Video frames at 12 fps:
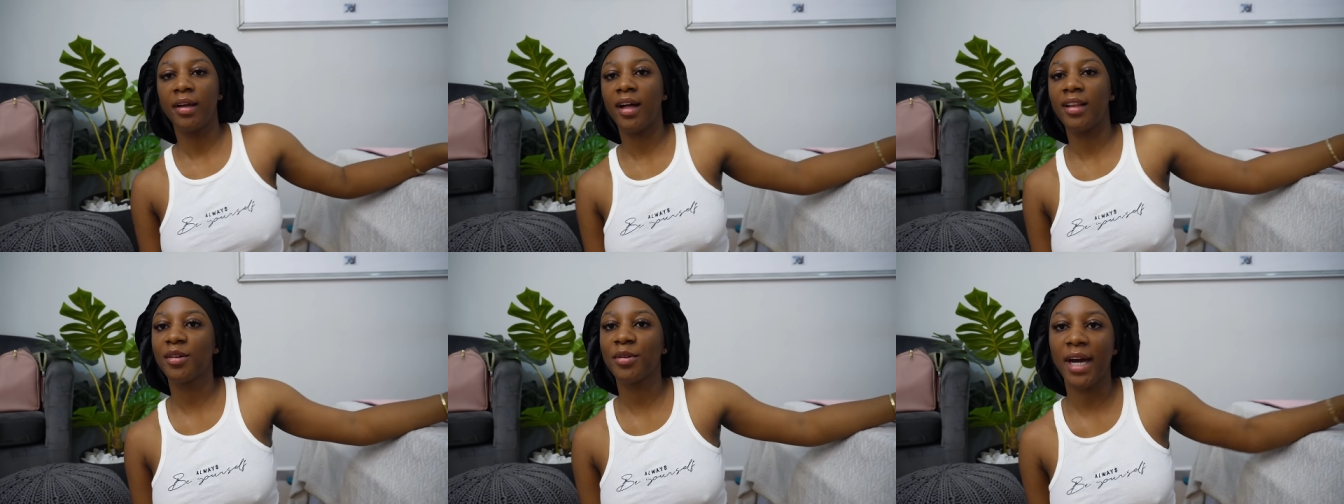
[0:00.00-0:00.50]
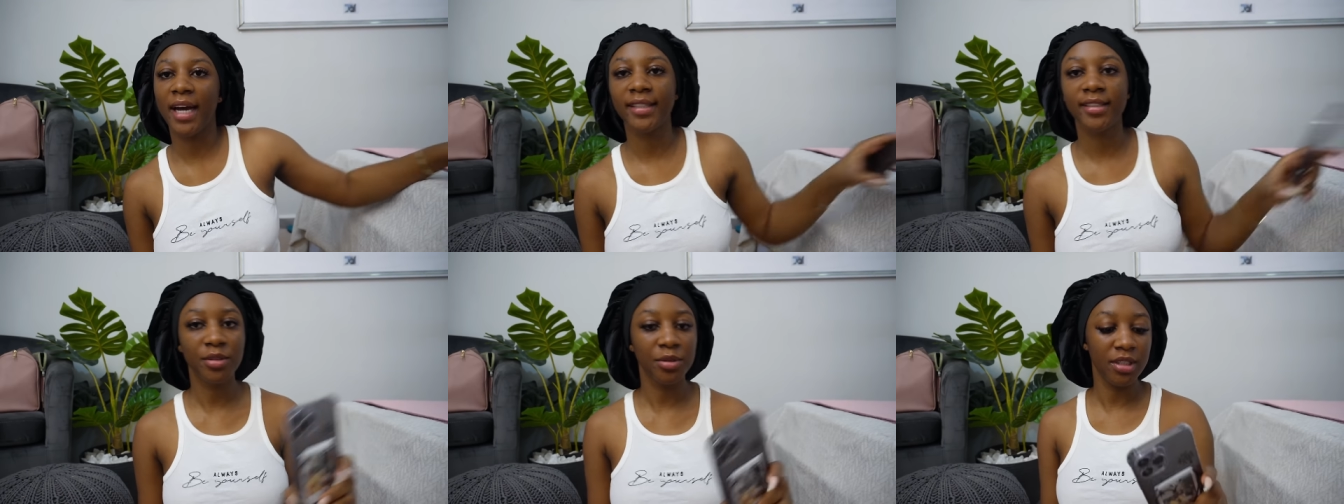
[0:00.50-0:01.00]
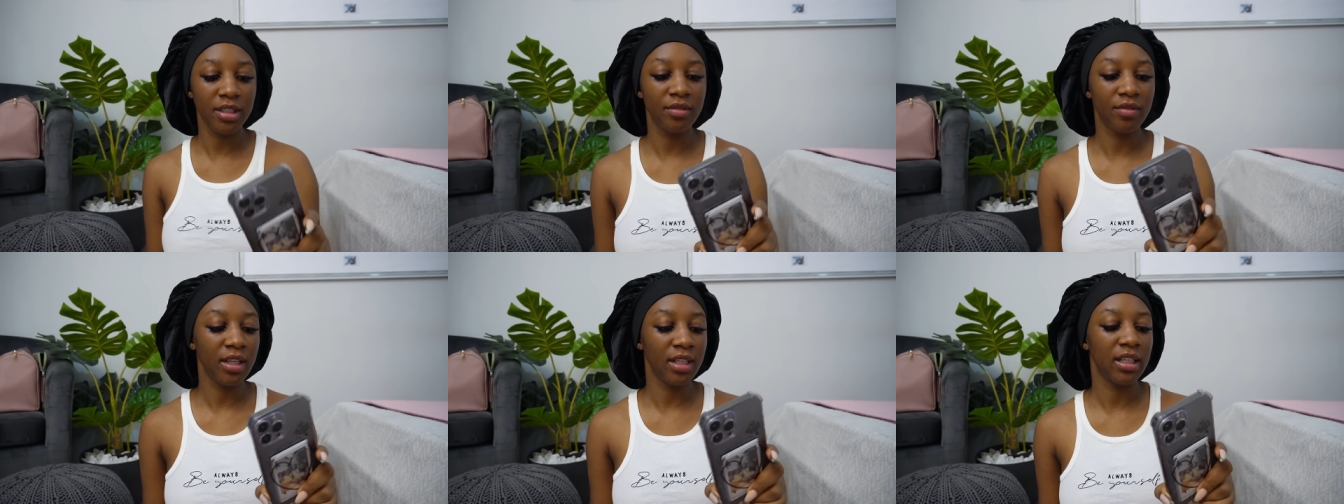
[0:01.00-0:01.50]
Hello guys, good
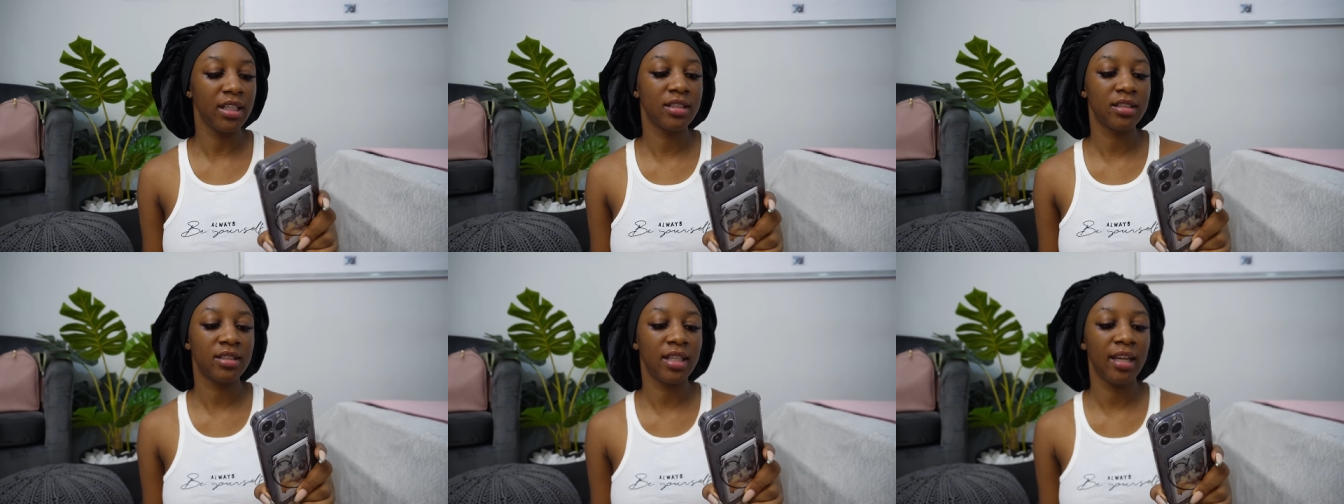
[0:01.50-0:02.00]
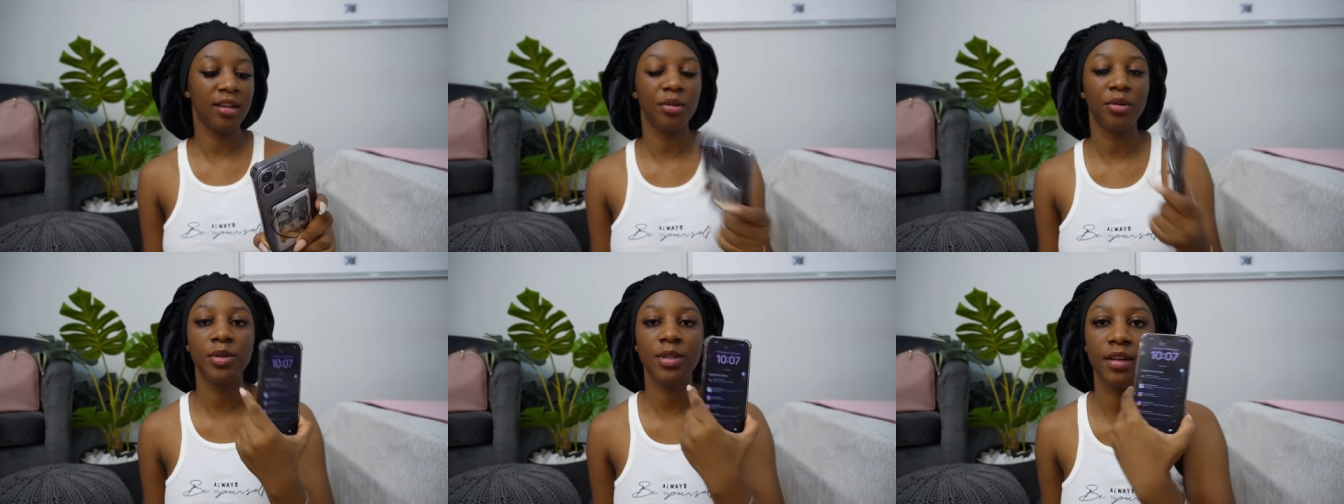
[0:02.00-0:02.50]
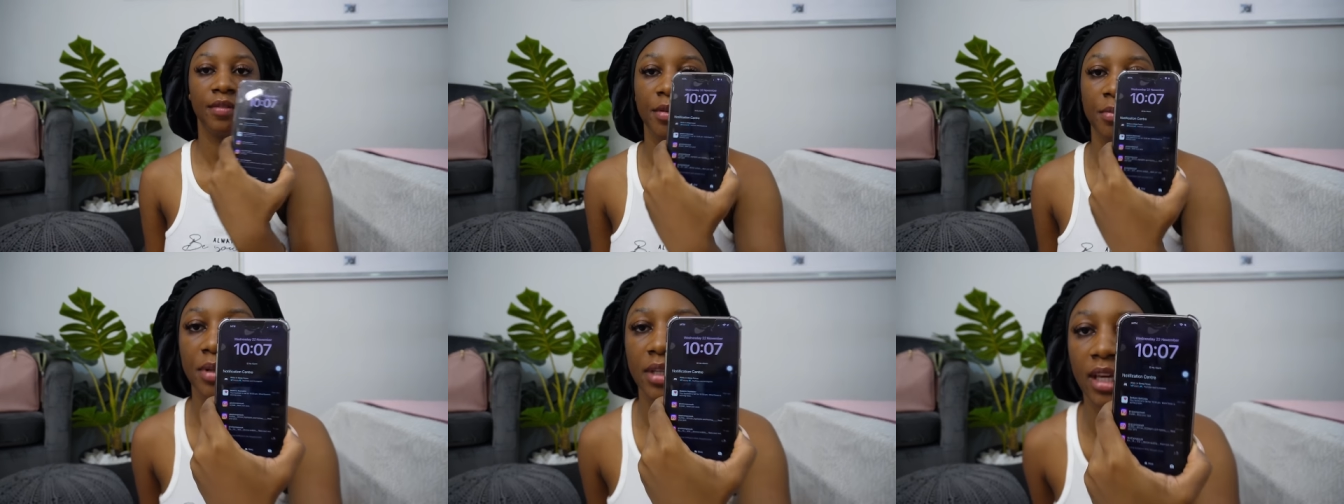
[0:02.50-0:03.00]
evening. It's
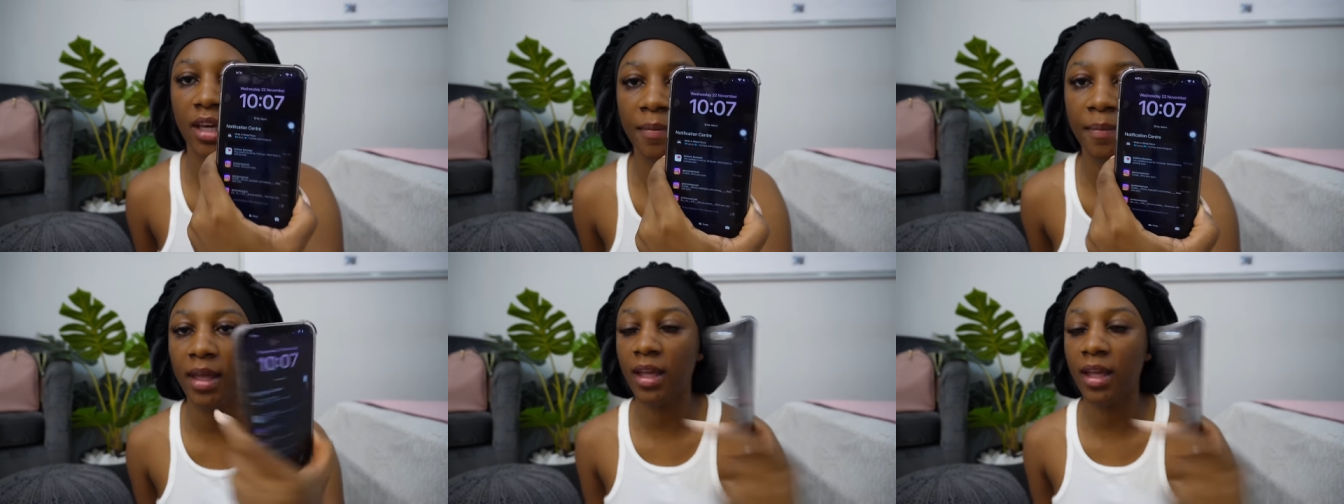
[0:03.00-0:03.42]
10.07 p.m.